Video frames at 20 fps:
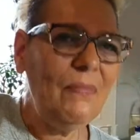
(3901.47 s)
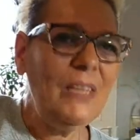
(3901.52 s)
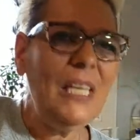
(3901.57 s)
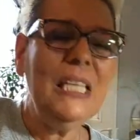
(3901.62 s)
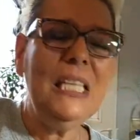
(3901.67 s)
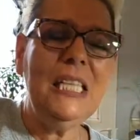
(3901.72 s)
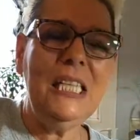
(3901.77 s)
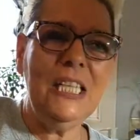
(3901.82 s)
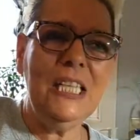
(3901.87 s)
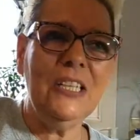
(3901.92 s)

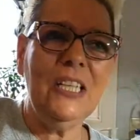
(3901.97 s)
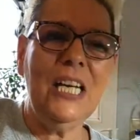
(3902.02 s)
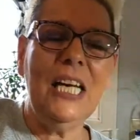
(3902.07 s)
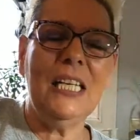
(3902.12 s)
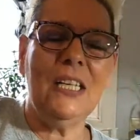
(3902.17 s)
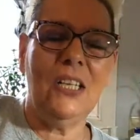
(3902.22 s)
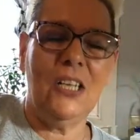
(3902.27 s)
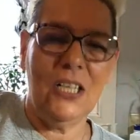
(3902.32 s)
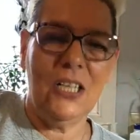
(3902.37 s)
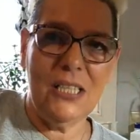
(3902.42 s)
here
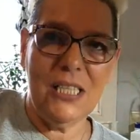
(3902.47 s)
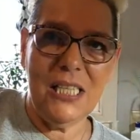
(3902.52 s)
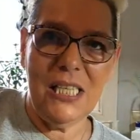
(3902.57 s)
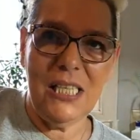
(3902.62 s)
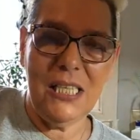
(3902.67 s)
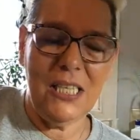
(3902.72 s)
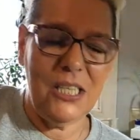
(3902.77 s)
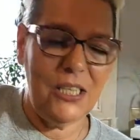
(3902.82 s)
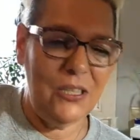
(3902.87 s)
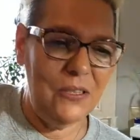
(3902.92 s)
at
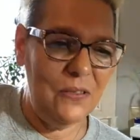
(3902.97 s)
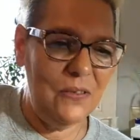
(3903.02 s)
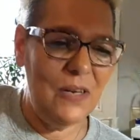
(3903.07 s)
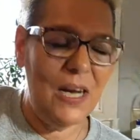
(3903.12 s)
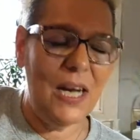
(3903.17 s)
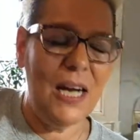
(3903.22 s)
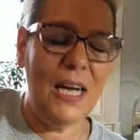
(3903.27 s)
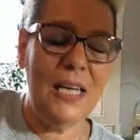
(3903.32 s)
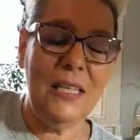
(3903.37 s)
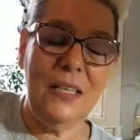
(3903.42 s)
RDQ.
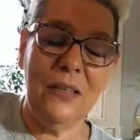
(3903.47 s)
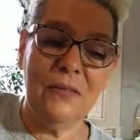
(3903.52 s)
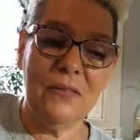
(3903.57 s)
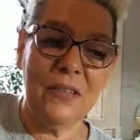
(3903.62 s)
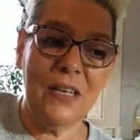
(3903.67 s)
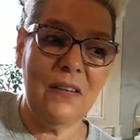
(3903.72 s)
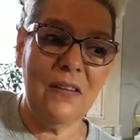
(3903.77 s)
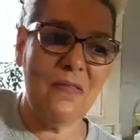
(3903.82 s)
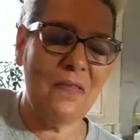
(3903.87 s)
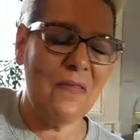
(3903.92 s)
I don't
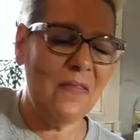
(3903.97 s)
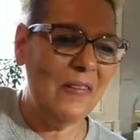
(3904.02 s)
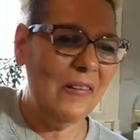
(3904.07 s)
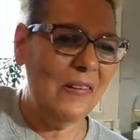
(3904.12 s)
know.